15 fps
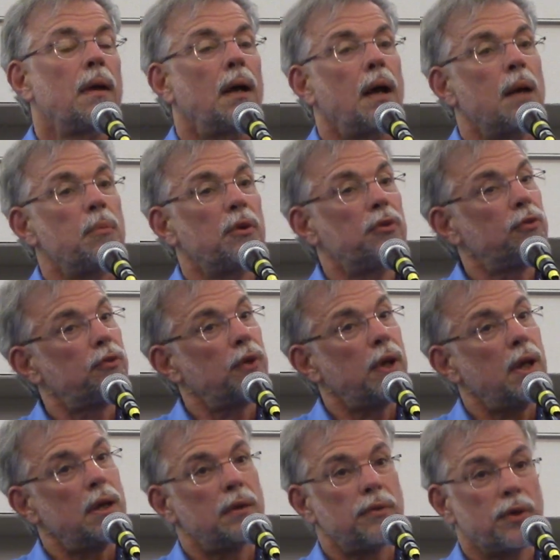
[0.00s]
I'm
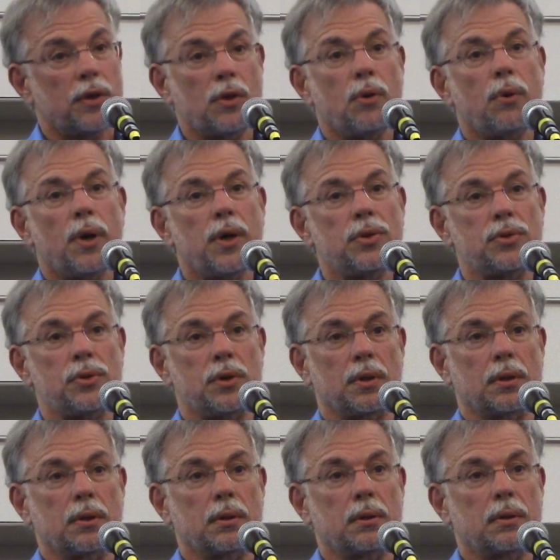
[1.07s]
afraid of the question
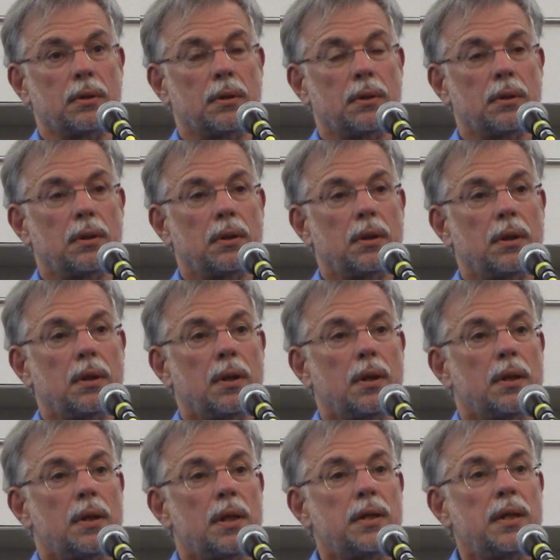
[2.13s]

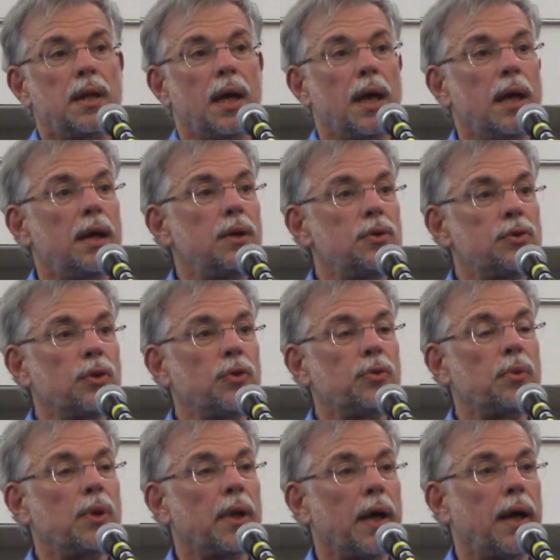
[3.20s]
that the angels
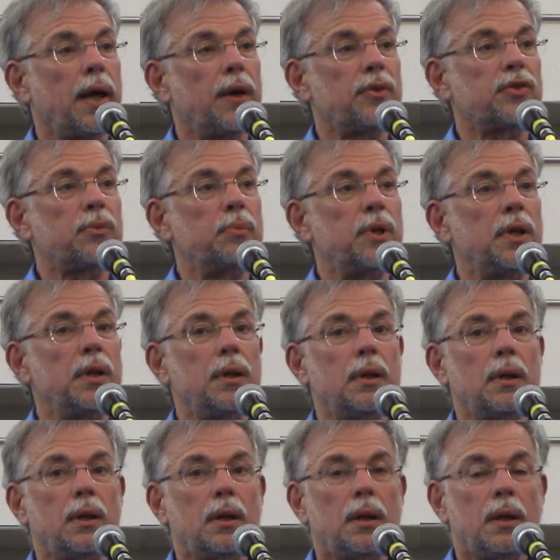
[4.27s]
will ask me
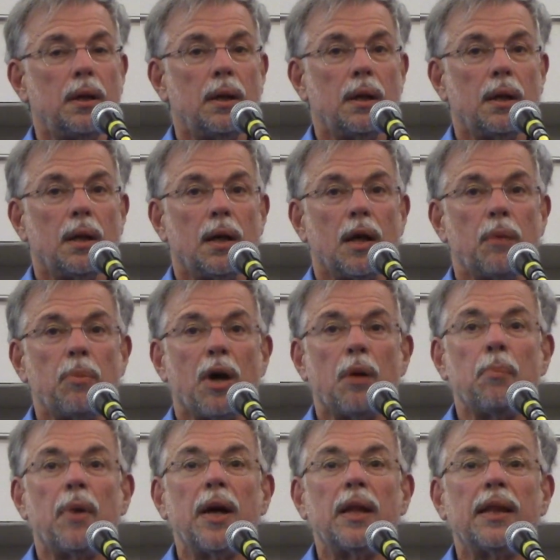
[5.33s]

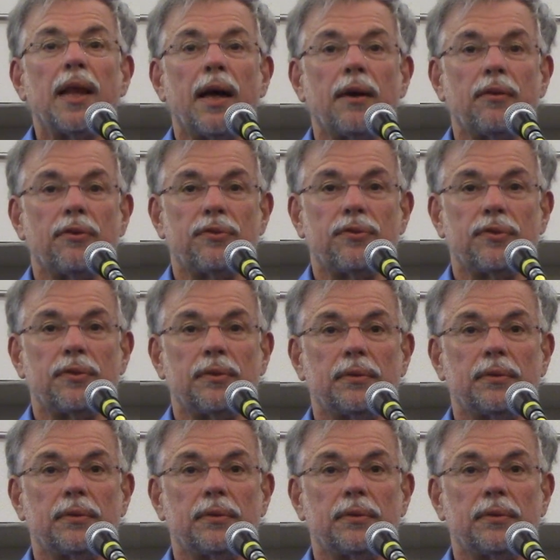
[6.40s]
about my life.